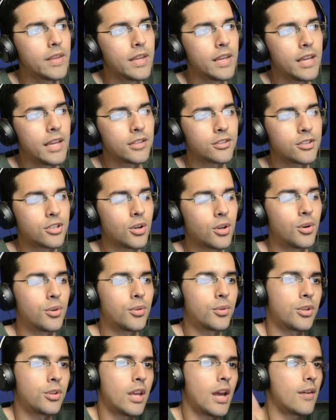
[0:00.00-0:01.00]
And so,
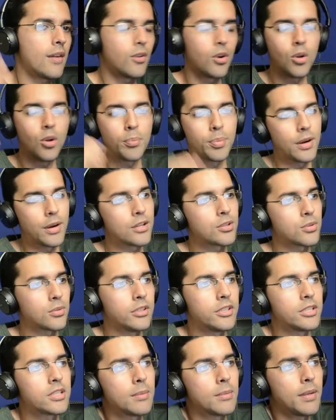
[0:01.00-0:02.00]
you have a whole press
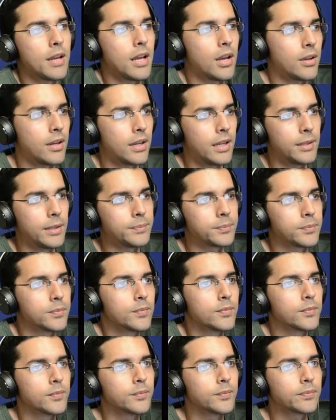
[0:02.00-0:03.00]
release about,
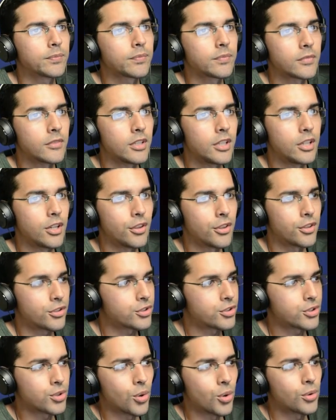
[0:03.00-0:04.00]
you know, the
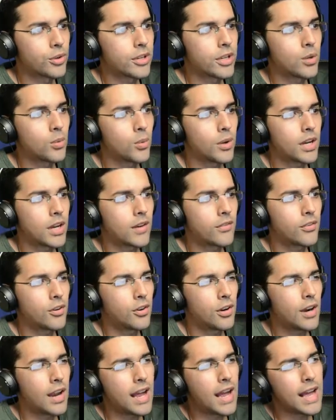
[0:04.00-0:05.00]
story and
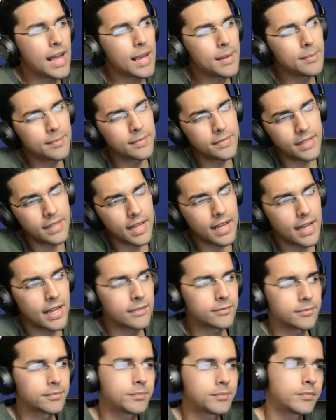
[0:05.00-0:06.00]
whatever. I'm
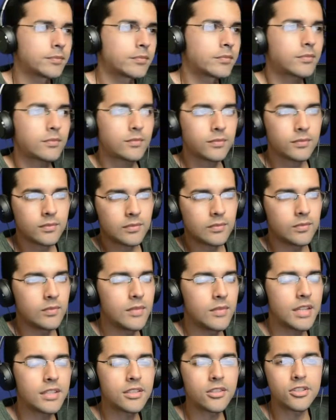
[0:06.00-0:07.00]
not
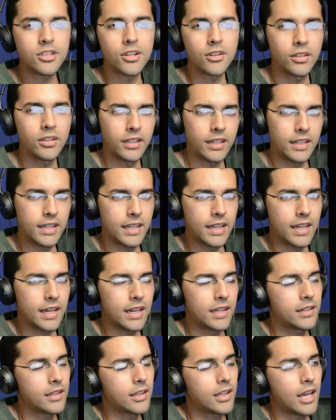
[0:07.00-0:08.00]
necessarily gonna get
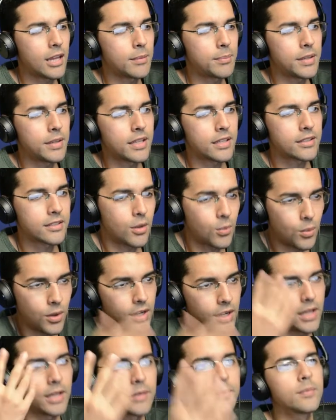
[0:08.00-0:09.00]
into that because I
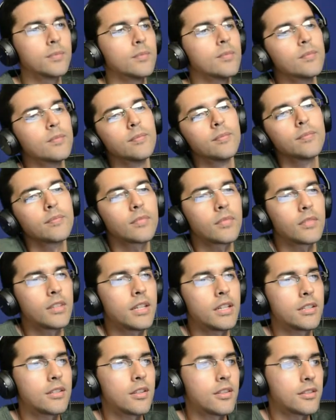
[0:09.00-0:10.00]
want to
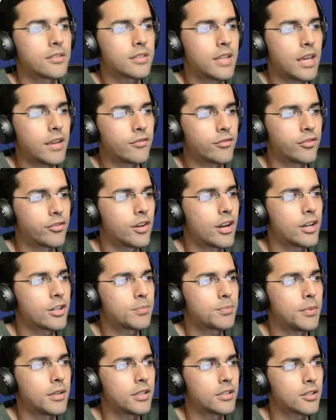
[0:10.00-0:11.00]
get into this game fresh
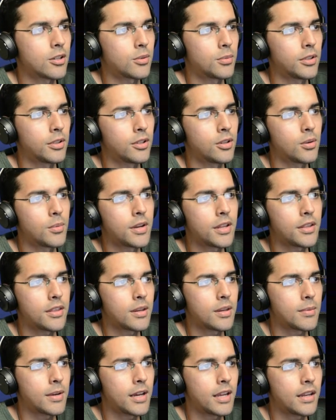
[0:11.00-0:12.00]
because I don't really know anything
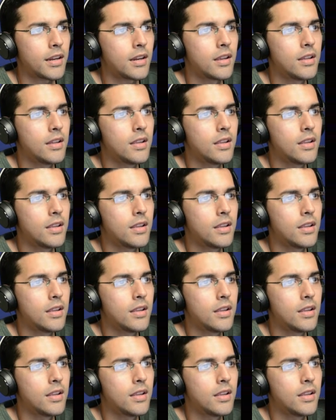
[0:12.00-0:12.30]
about it.